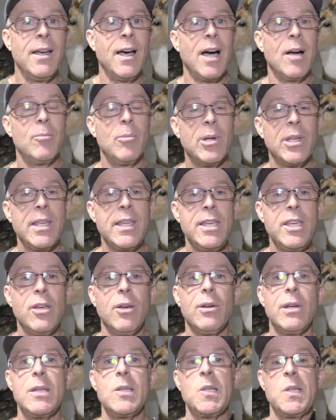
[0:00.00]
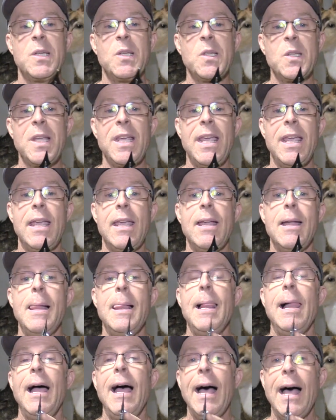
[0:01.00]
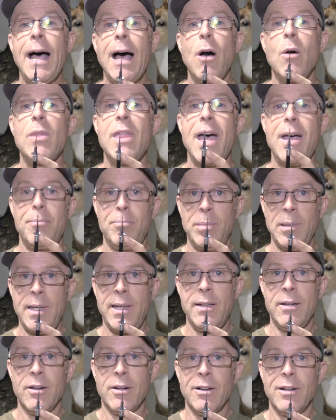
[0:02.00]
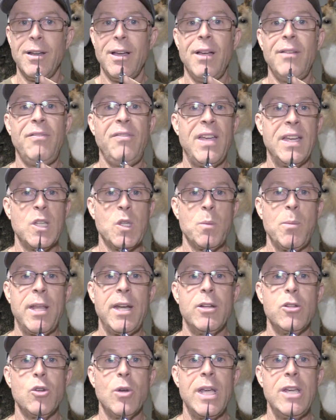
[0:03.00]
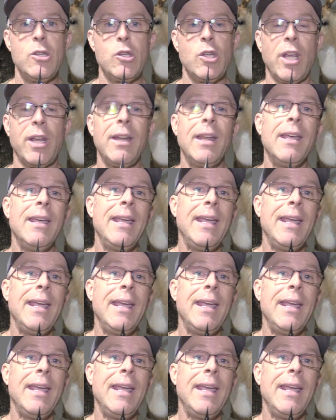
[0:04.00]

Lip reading: I'm really curious to see how that bleeder affects penetration